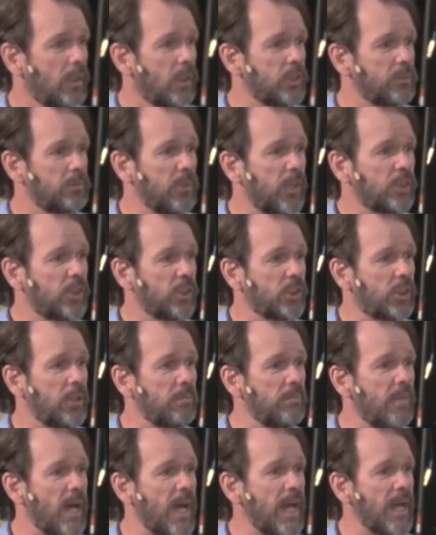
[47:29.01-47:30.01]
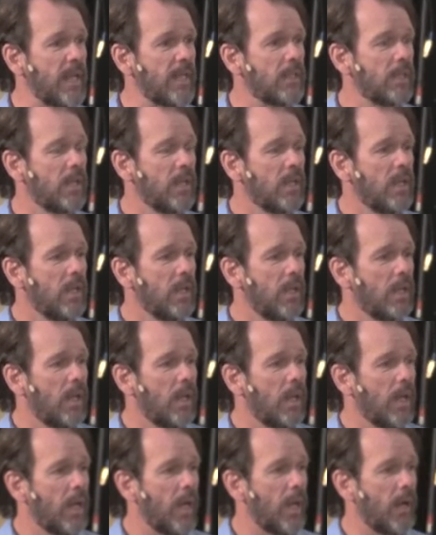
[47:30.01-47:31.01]
As much as he made
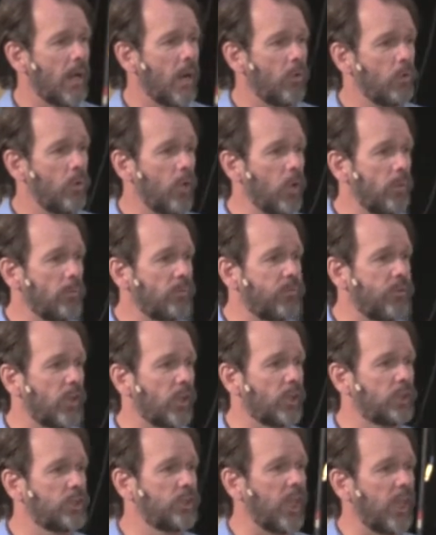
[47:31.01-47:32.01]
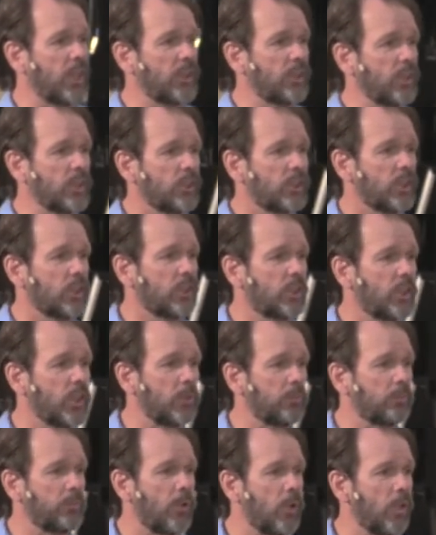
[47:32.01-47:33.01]
a room for judges to sit
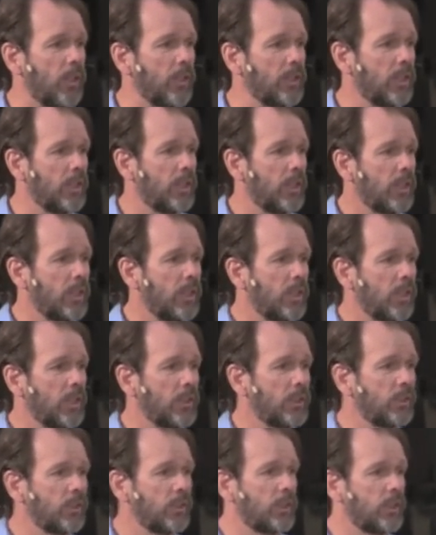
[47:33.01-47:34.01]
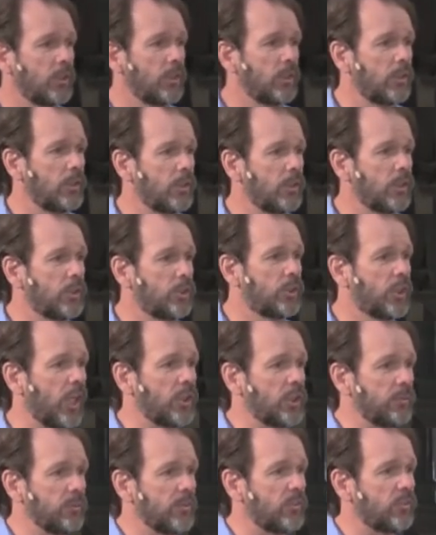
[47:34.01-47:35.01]
upon the
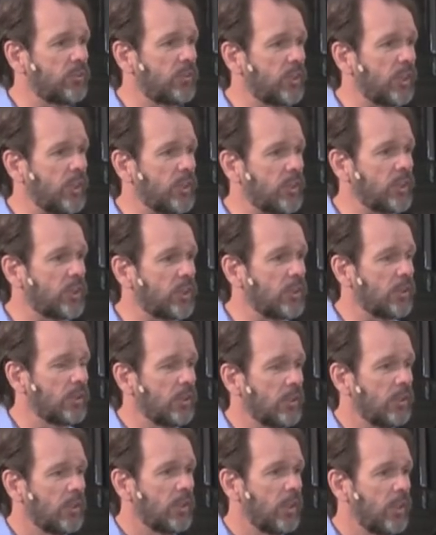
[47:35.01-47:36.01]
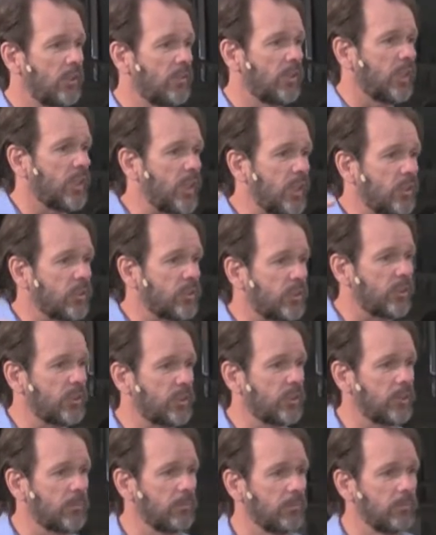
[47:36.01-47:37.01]
judgment seats of the legal
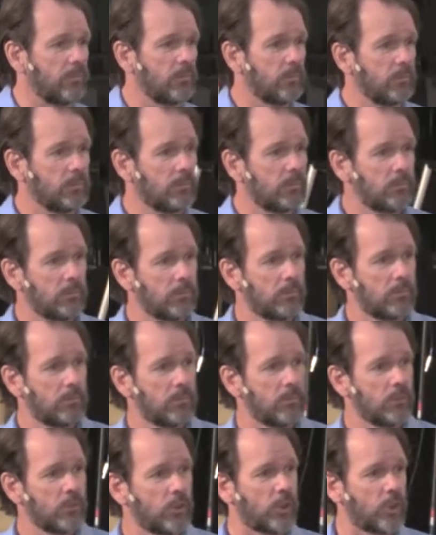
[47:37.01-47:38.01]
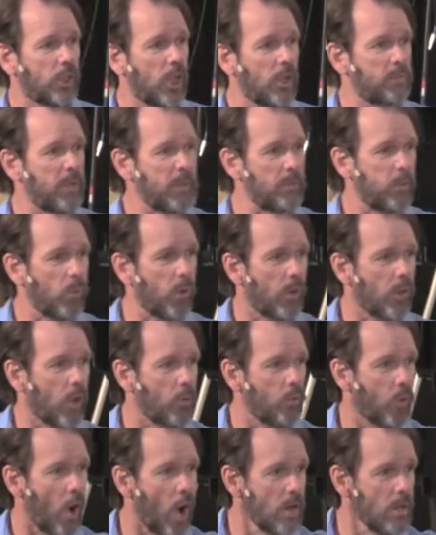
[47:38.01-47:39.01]
system to tell people where they're
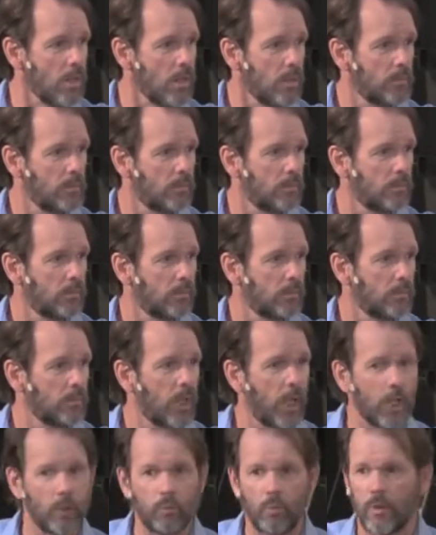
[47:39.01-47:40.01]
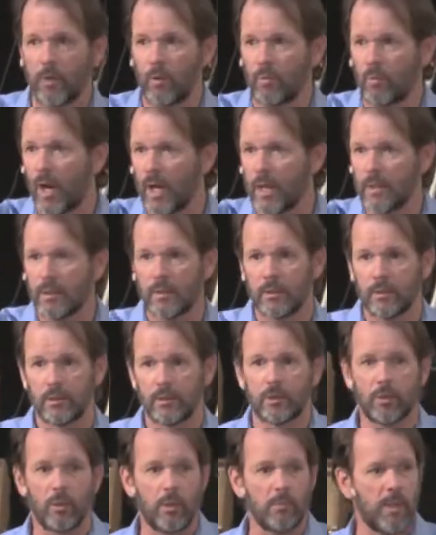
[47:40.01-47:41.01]
wrong and where they're right,
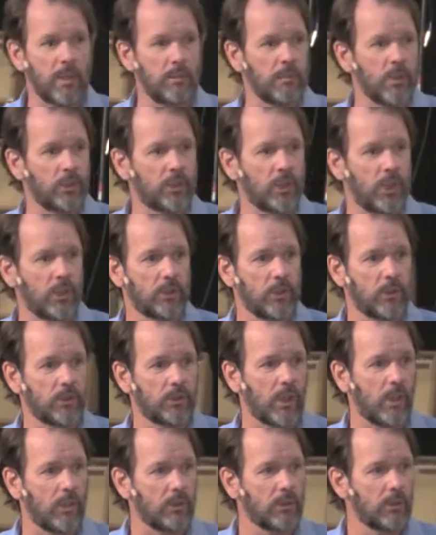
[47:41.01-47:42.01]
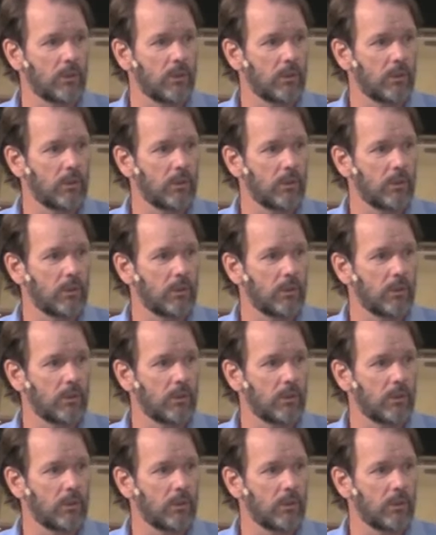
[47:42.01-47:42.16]
so he made me a judge in his house.